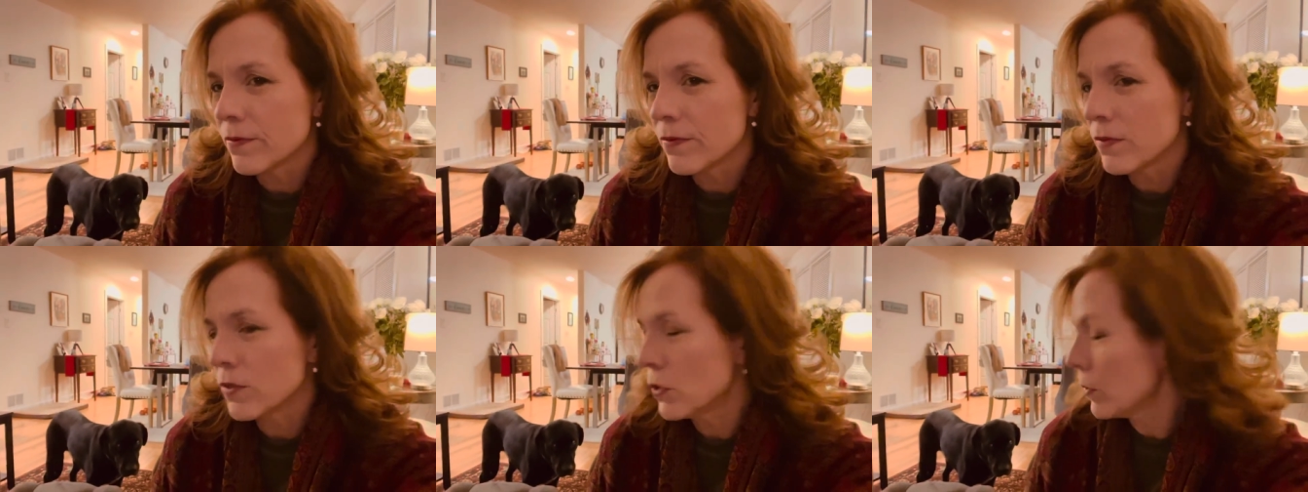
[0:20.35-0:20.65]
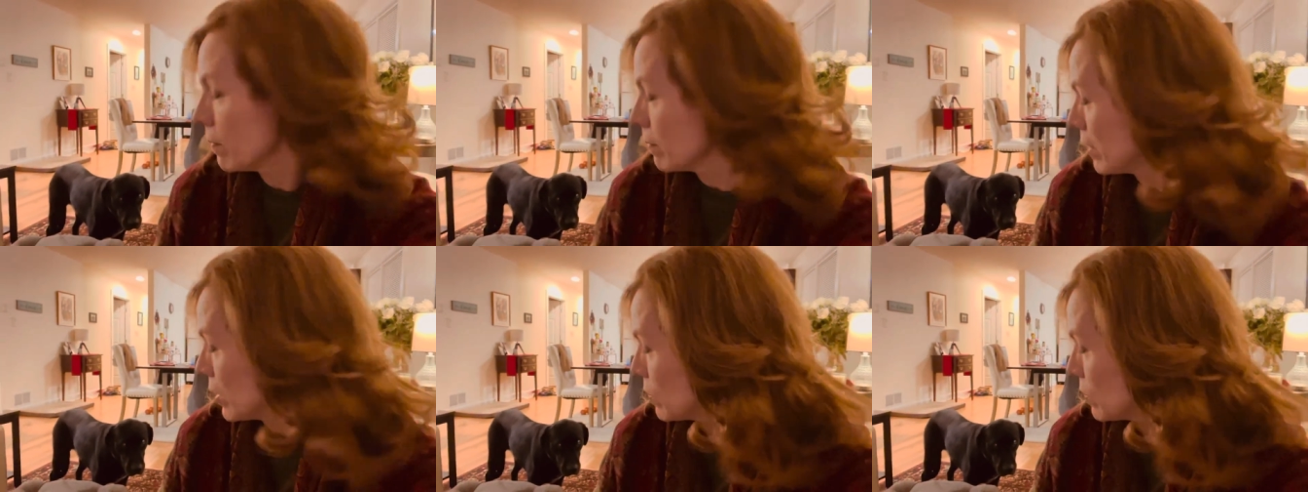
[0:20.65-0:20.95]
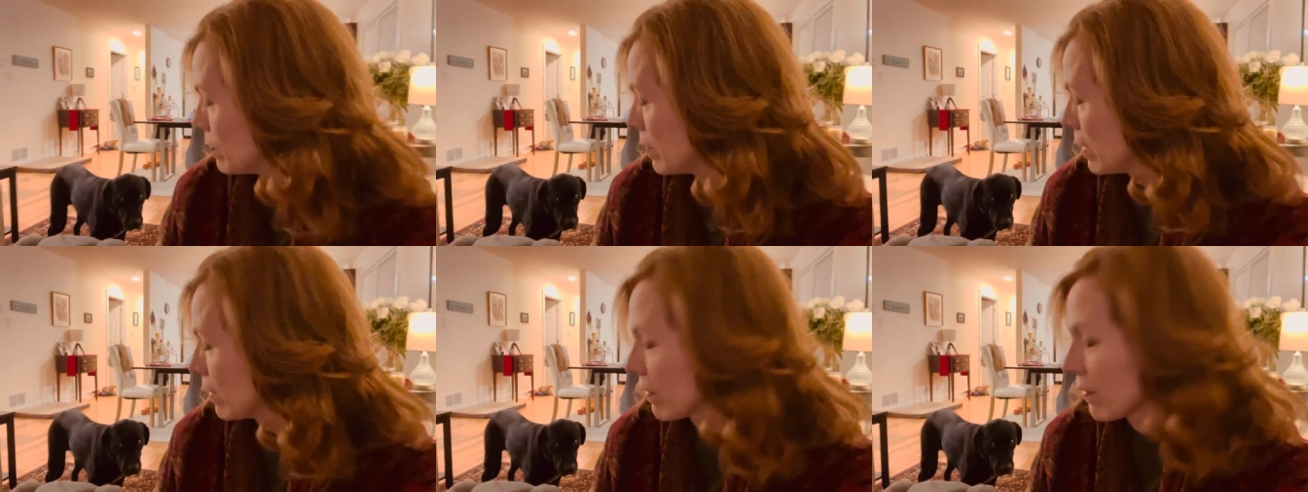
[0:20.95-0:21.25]
Doing much
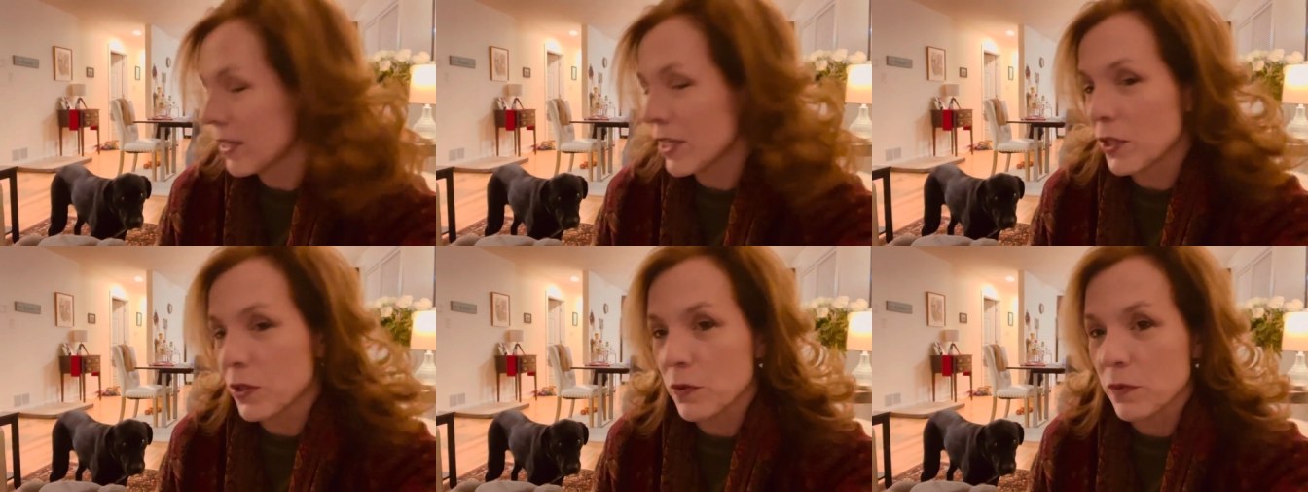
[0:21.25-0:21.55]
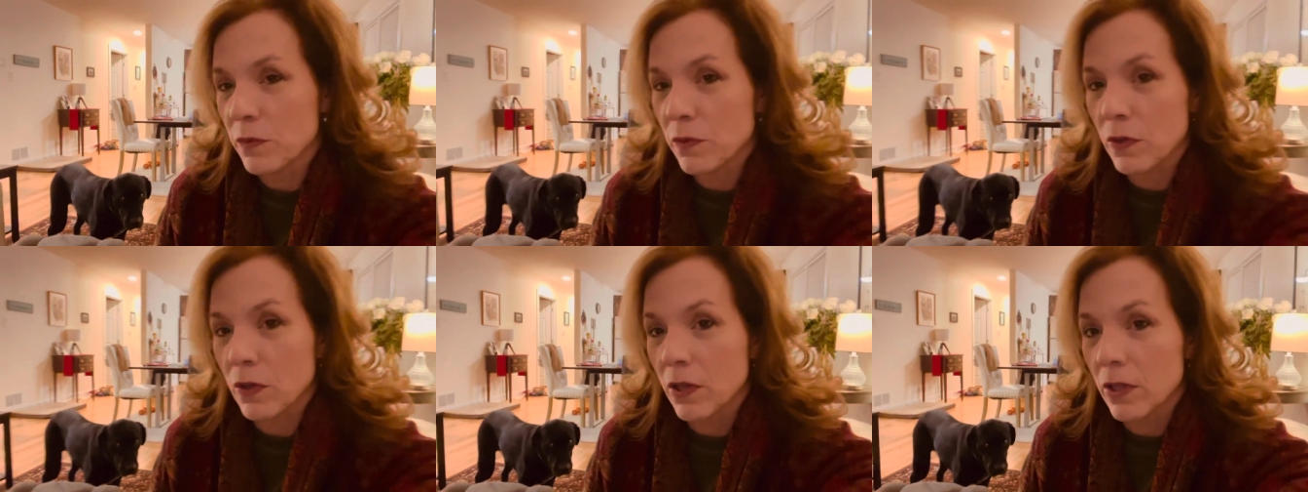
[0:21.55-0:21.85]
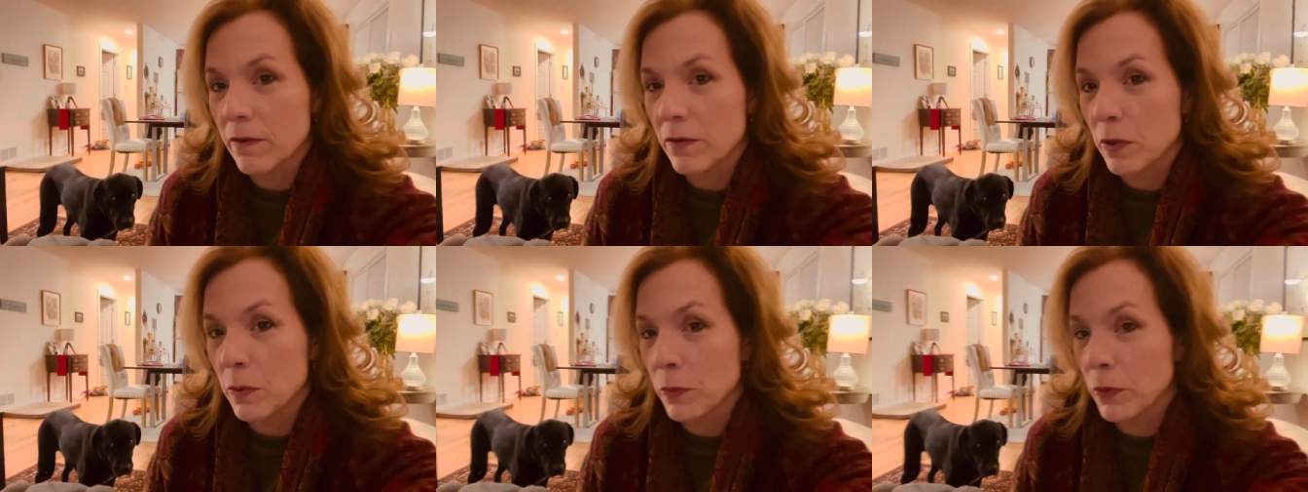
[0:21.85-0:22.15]
better. Thank you for all
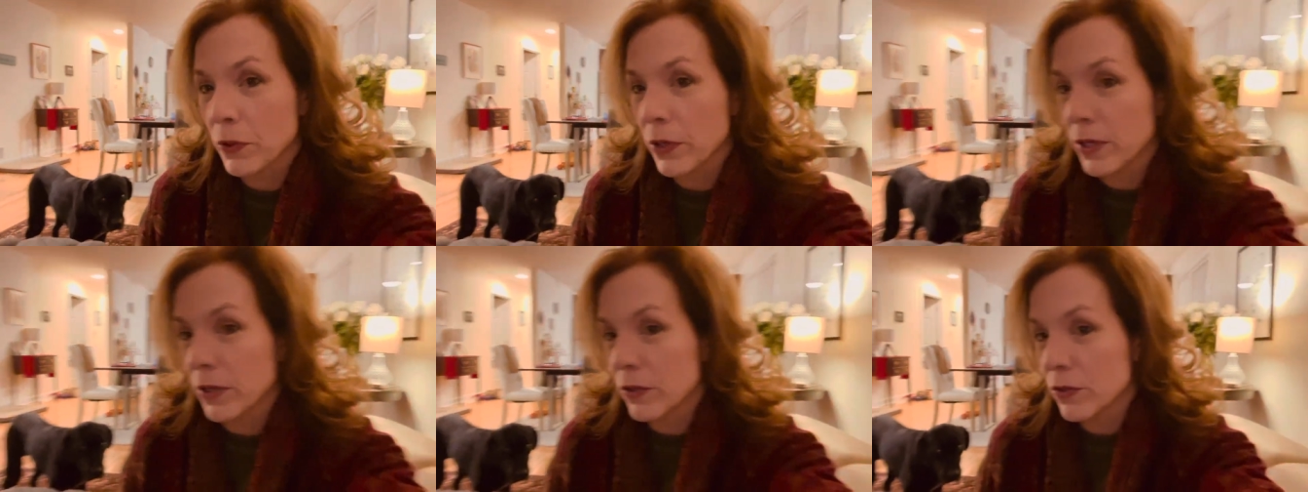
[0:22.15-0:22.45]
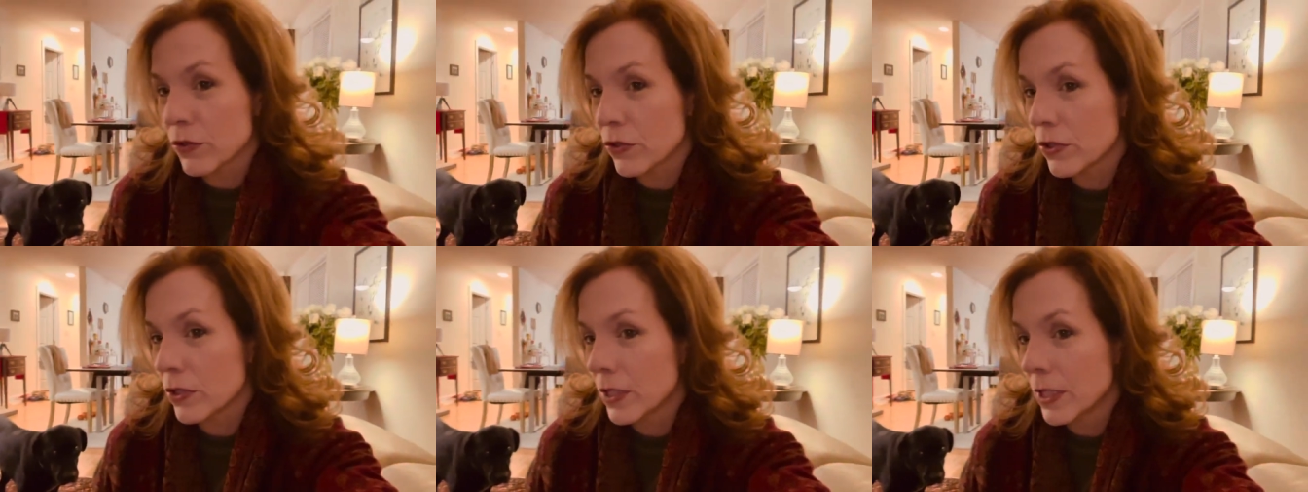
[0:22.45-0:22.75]
of your prayers.